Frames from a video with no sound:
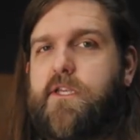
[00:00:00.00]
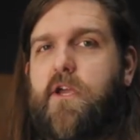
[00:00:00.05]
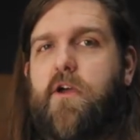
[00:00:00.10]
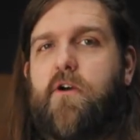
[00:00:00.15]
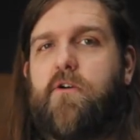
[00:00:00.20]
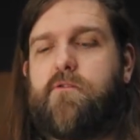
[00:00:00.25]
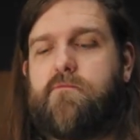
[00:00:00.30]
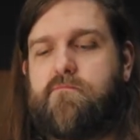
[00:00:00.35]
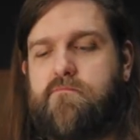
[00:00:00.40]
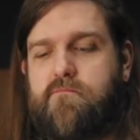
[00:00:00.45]

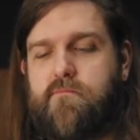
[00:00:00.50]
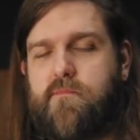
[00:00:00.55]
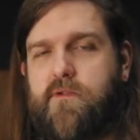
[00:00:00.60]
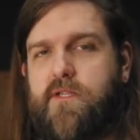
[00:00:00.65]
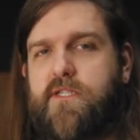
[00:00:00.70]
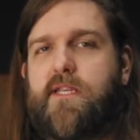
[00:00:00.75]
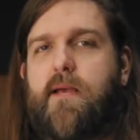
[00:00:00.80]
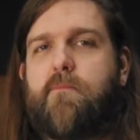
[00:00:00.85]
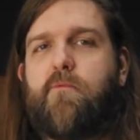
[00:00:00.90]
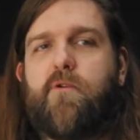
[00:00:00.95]
own
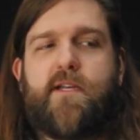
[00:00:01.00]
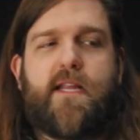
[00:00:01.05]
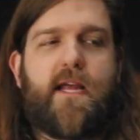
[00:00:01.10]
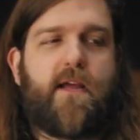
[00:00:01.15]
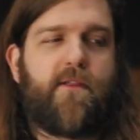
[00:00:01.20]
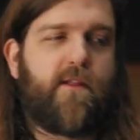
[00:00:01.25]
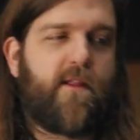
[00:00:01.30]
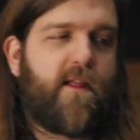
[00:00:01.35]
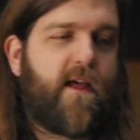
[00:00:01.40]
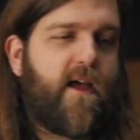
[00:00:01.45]
somewhere
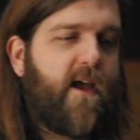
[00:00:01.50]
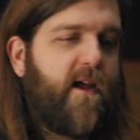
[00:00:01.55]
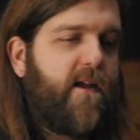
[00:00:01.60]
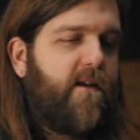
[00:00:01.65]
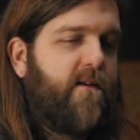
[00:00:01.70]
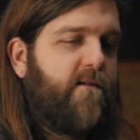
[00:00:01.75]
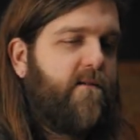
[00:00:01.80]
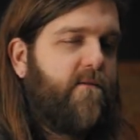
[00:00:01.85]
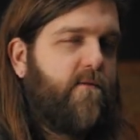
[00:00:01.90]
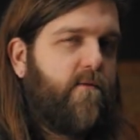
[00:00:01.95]
down the
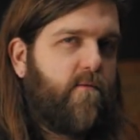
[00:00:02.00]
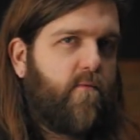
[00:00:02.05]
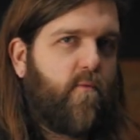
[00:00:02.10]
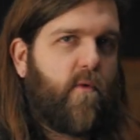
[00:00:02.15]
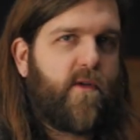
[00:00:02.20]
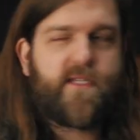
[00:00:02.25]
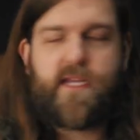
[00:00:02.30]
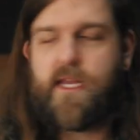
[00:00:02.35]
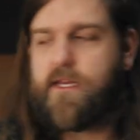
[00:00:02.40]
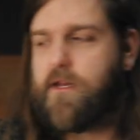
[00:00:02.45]
line
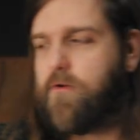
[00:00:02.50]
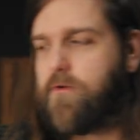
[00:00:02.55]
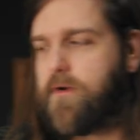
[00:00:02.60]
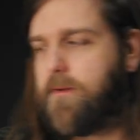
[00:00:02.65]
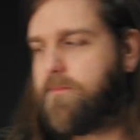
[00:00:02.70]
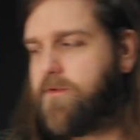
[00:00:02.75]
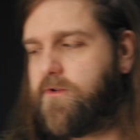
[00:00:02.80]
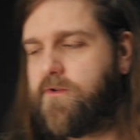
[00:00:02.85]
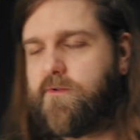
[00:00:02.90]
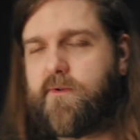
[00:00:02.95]
once I know what
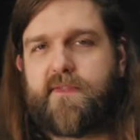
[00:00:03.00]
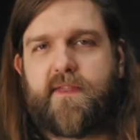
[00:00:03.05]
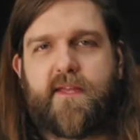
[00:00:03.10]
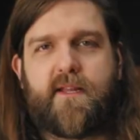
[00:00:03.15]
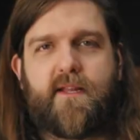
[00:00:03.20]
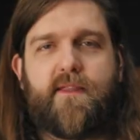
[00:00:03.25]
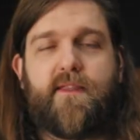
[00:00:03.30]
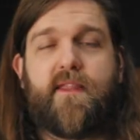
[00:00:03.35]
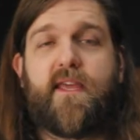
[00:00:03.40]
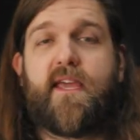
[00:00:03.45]
I'm doing with it.
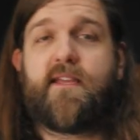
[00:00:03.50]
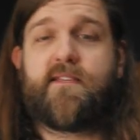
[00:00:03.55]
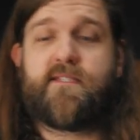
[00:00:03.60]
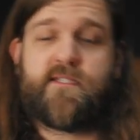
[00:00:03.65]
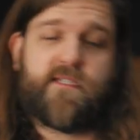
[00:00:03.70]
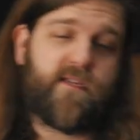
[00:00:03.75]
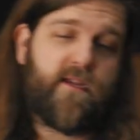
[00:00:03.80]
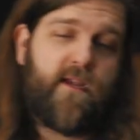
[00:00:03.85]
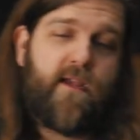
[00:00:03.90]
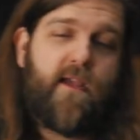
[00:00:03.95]
And
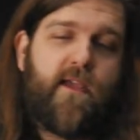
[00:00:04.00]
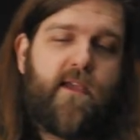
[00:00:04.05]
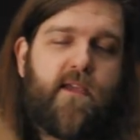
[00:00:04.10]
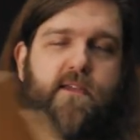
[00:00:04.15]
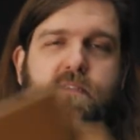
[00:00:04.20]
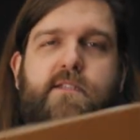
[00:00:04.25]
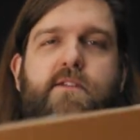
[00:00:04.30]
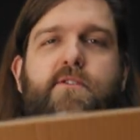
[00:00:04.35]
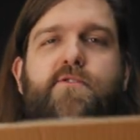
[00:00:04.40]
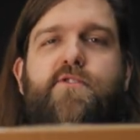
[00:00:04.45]
this
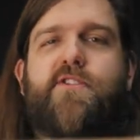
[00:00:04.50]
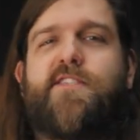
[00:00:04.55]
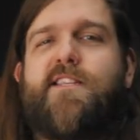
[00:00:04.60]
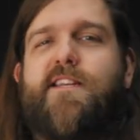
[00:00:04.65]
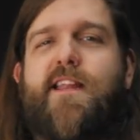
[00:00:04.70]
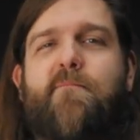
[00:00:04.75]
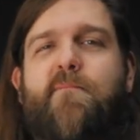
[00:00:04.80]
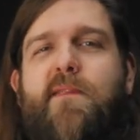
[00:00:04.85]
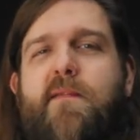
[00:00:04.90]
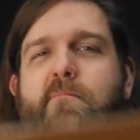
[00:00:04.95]
is still just an
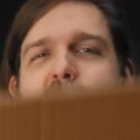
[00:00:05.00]
empty